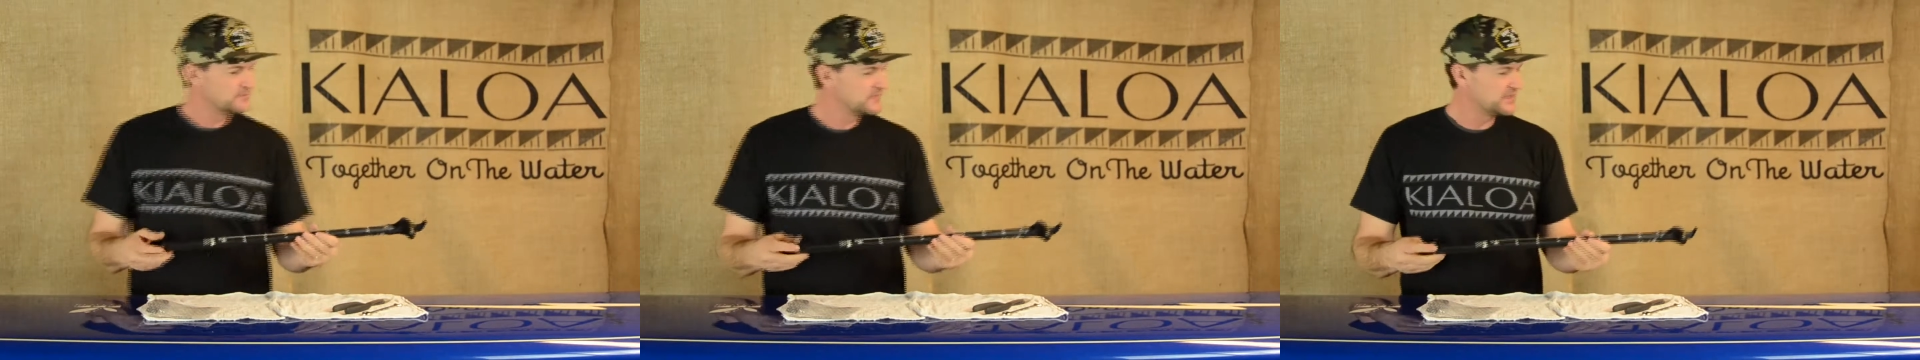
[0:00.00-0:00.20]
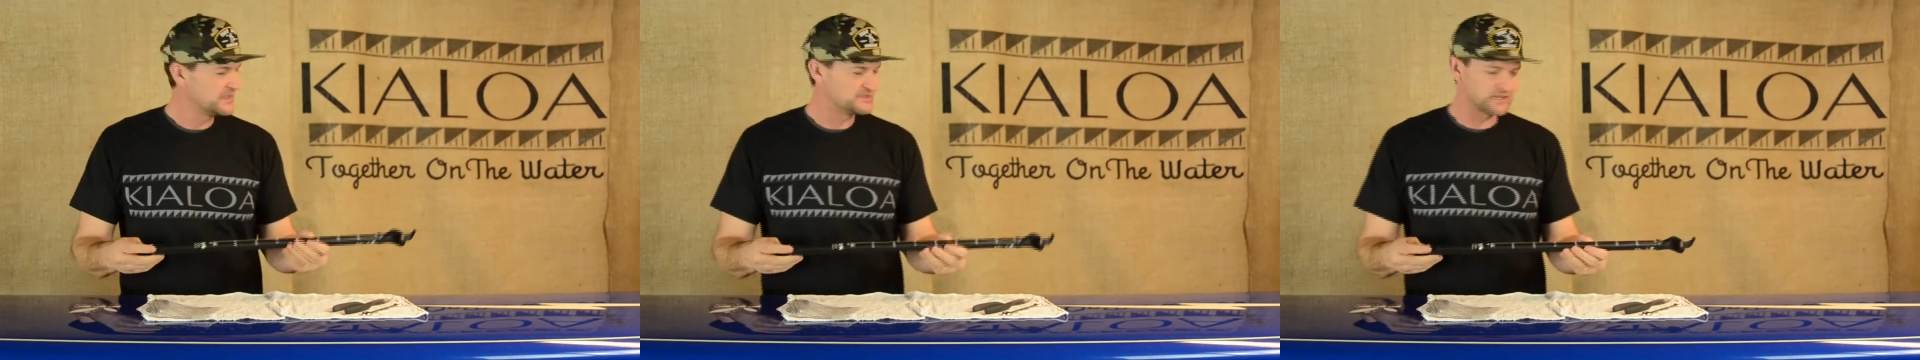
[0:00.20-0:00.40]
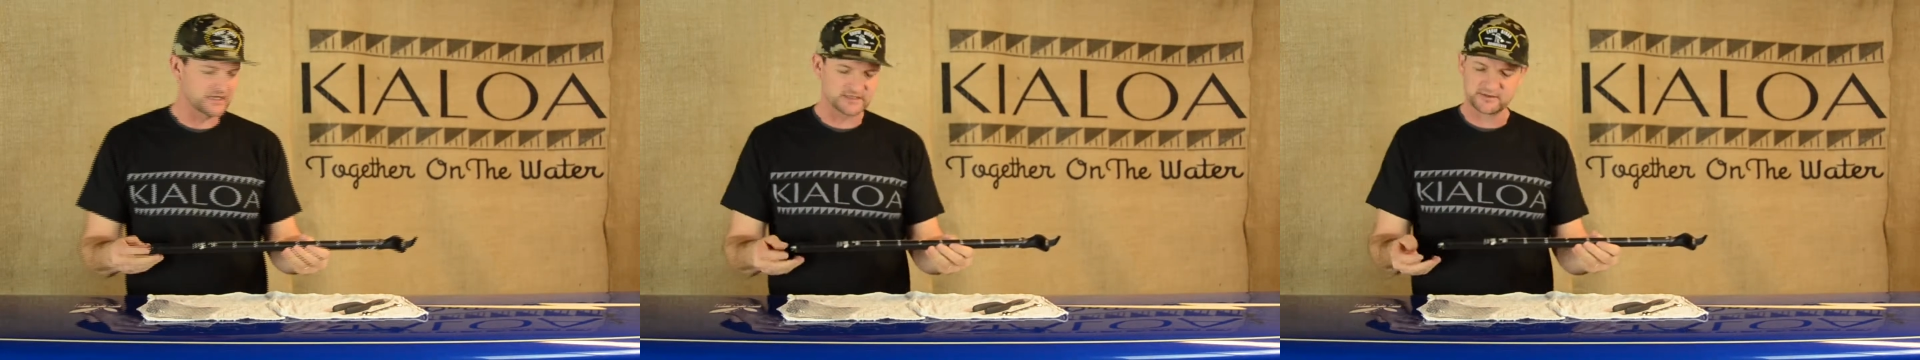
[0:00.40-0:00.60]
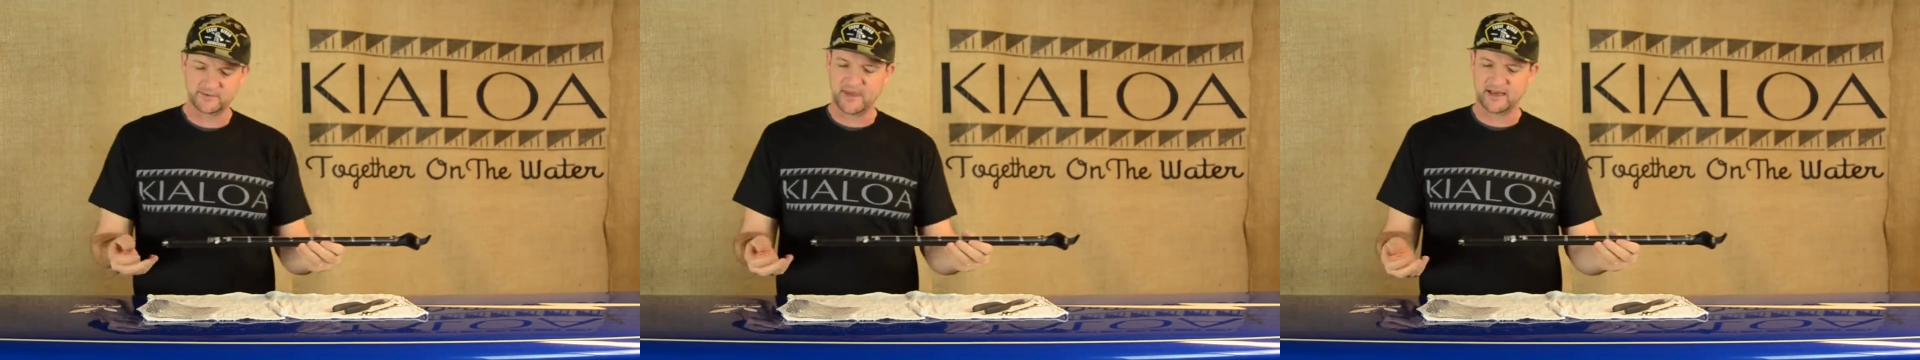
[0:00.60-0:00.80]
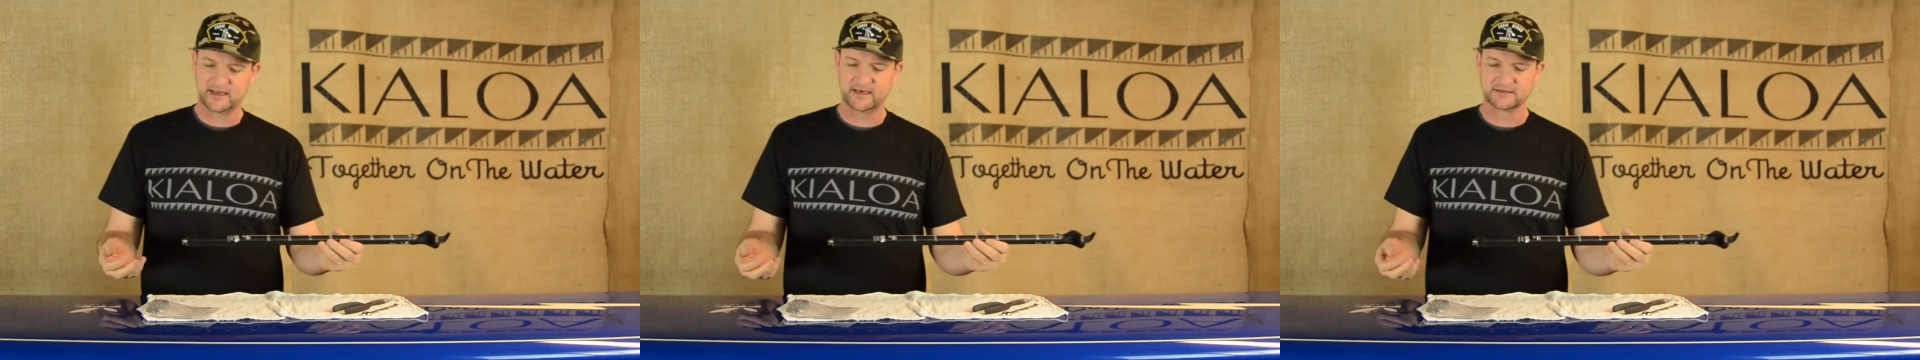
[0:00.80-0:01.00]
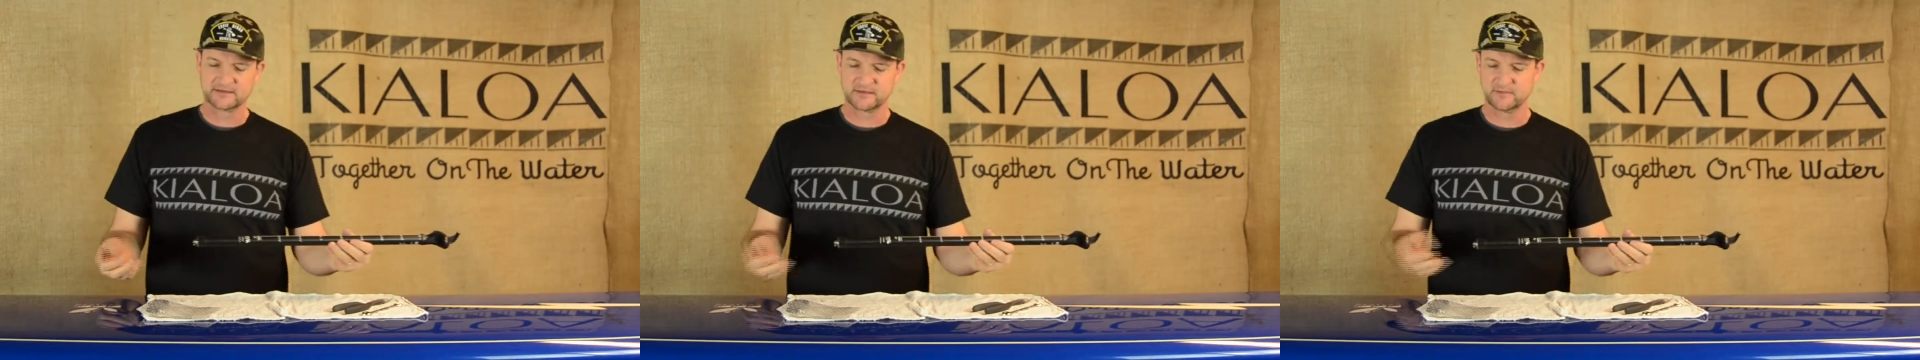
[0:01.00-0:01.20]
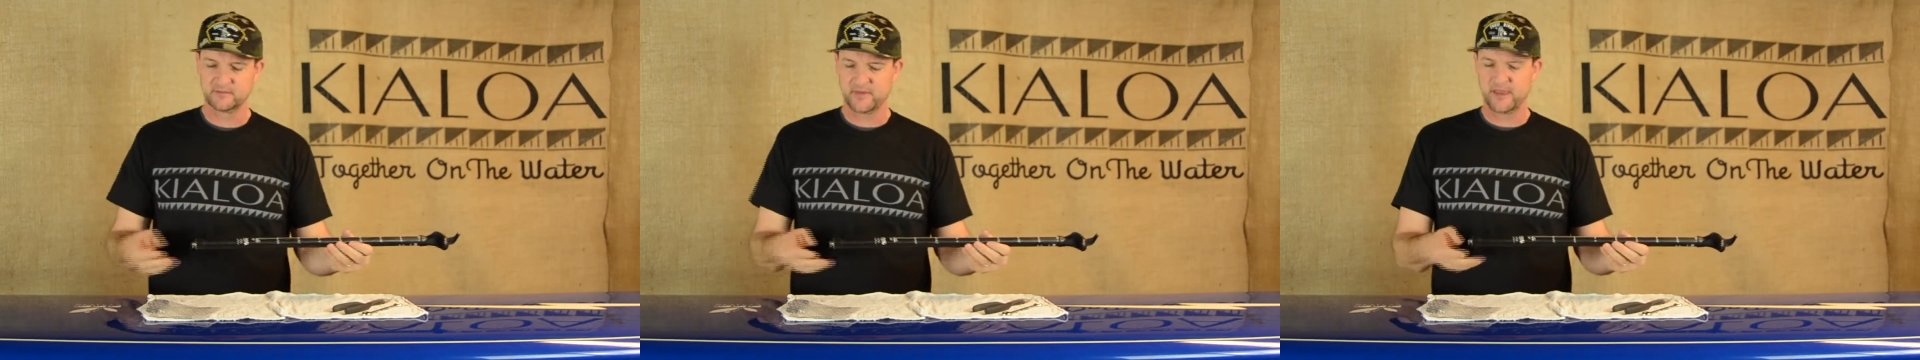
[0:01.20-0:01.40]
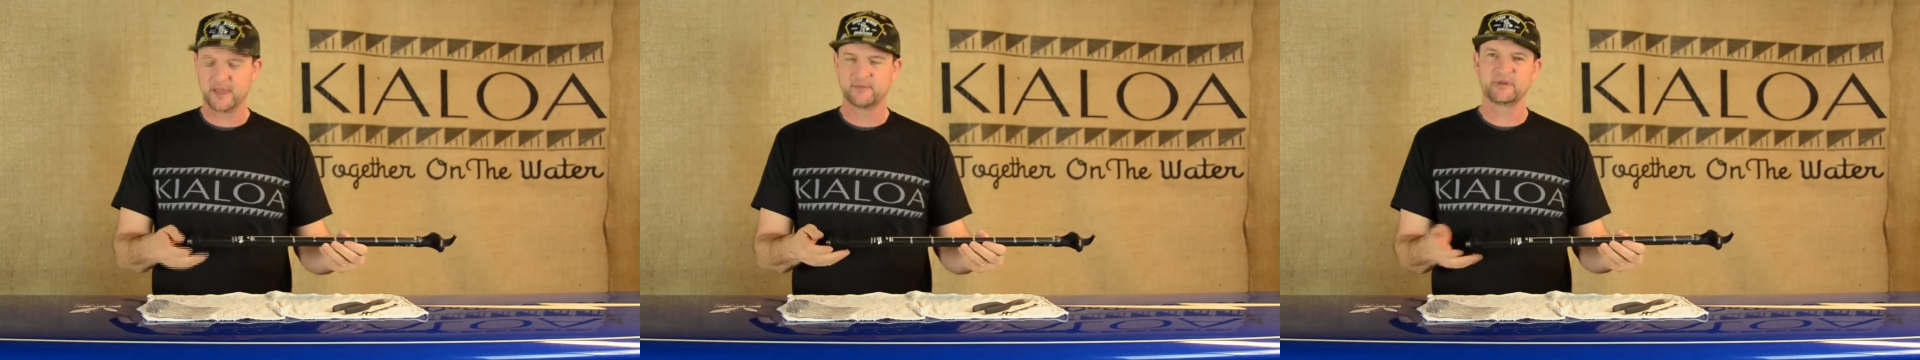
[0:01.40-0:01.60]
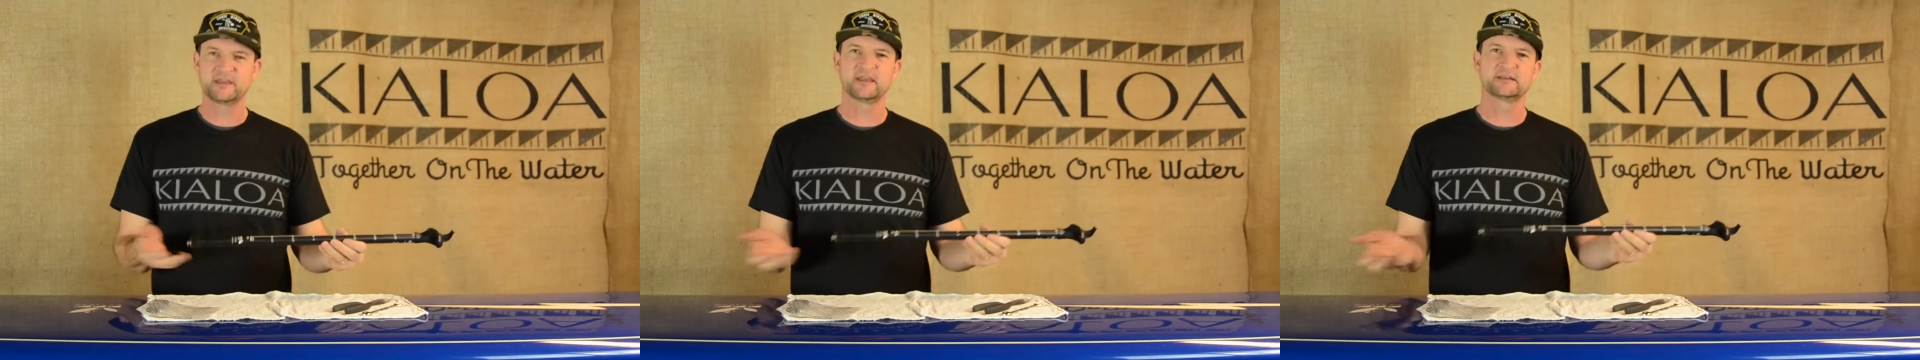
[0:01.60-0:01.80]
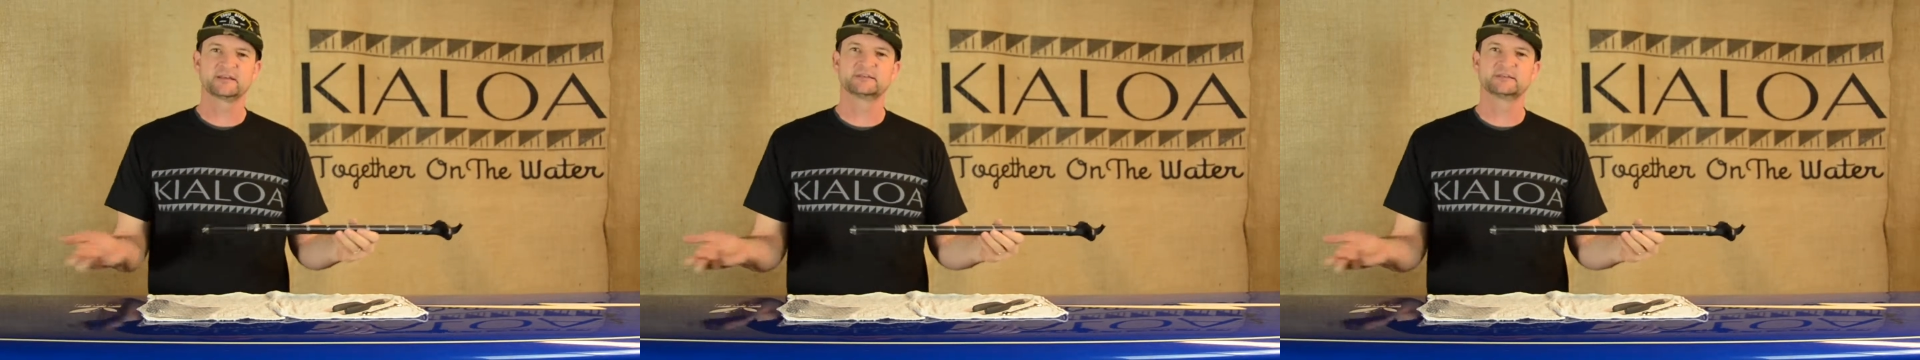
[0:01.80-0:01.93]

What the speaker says: the adjustment mechanism and begin